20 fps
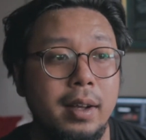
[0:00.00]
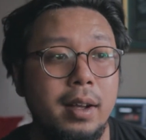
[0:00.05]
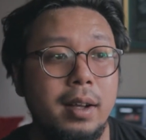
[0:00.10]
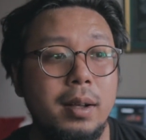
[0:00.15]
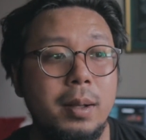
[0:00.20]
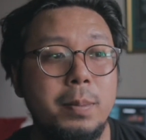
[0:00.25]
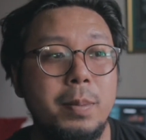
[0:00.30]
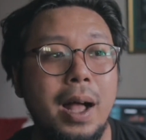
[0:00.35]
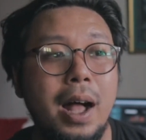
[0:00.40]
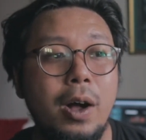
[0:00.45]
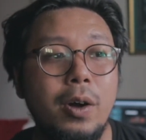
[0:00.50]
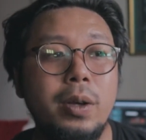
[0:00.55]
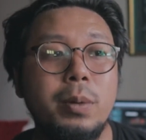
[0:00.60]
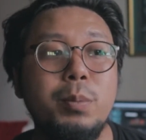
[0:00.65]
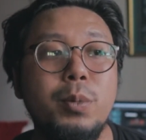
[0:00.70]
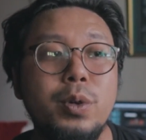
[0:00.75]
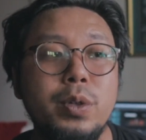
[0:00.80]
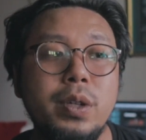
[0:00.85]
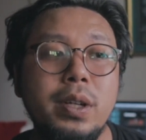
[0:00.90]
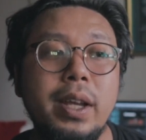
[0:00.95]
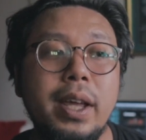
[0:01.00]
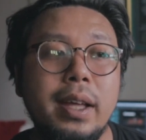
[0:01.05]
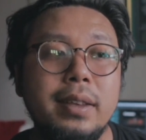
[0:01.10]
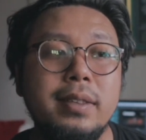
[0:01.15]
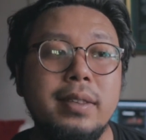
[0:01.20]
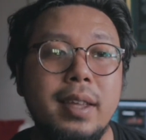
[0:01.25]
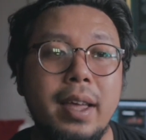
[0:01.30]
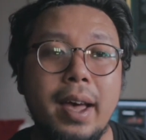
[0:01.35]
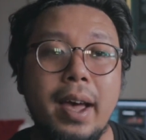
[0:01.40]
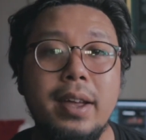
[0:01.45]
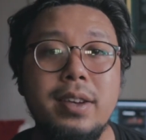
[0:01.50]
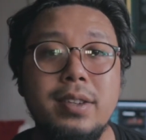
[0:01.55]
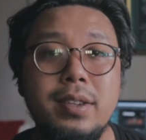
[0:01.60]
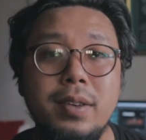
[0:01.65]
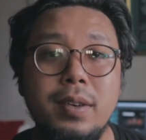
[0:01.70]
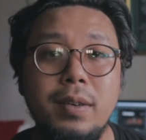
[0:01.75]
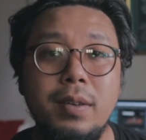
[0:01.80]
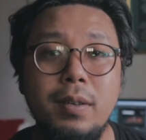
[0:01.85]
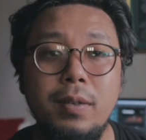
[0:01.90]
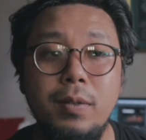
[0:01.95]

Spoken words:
how emotionally attached